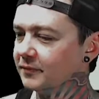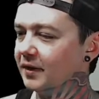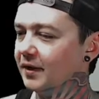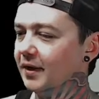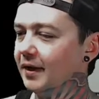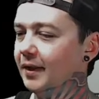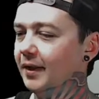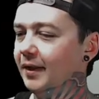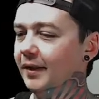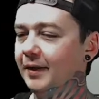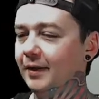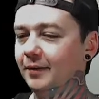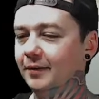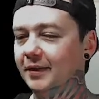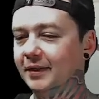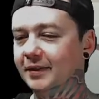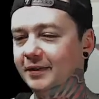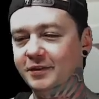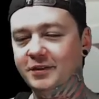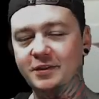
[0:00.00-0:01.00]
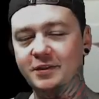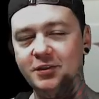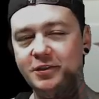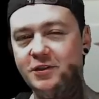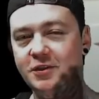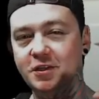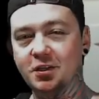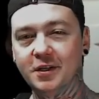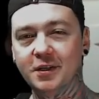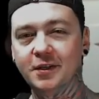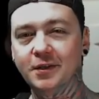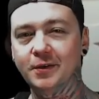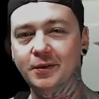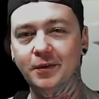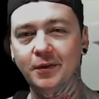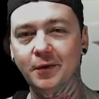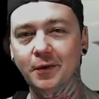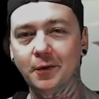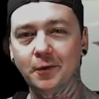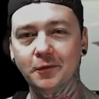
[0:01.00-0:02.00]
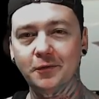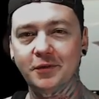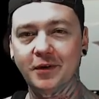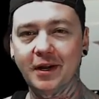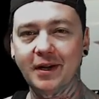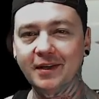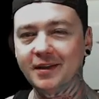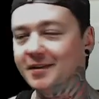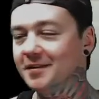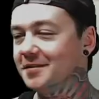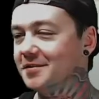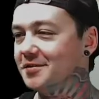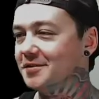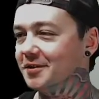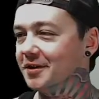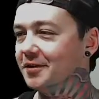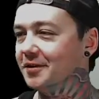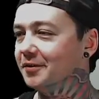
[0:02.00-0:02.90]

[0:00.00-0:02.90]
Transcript: I like how like just chill the whole track is in general.